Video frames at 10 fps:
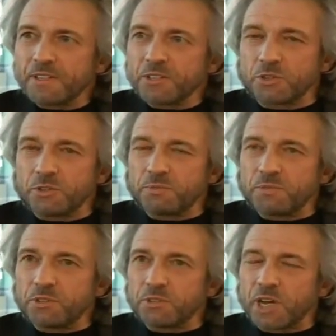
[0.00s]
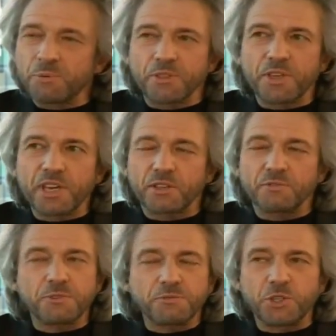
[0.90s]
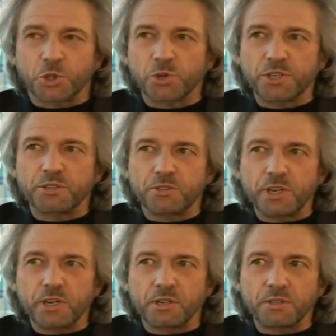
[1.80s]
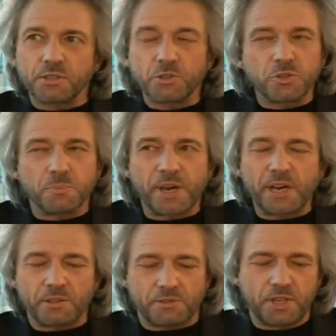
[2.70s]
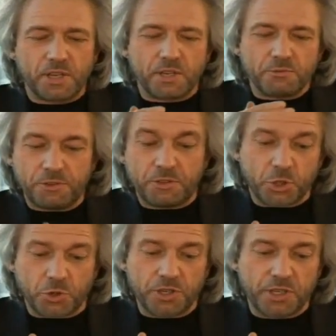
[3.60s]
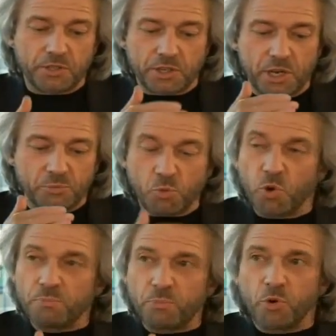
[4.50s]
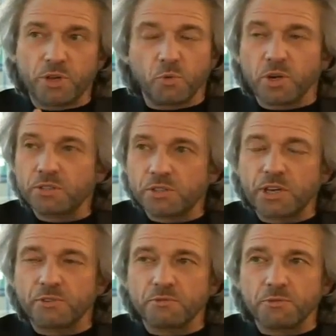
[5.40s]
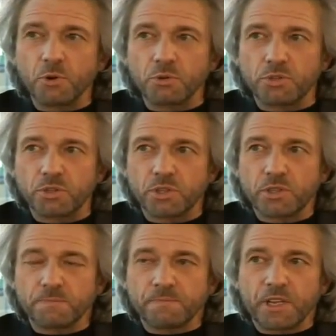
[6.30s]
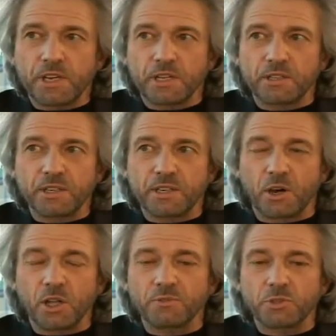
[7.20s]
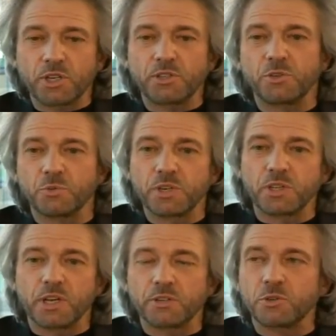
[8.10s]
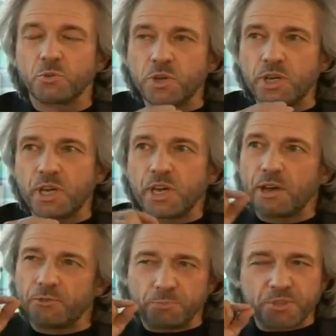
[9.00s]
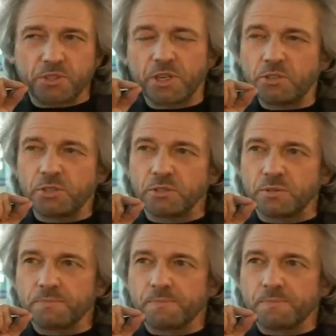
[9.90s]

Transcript: So you, you stop and think that fifty trillion cells, and do the math, fifty trillion times one point one seven volts, and uh, all of a sudden you realize that we have the potential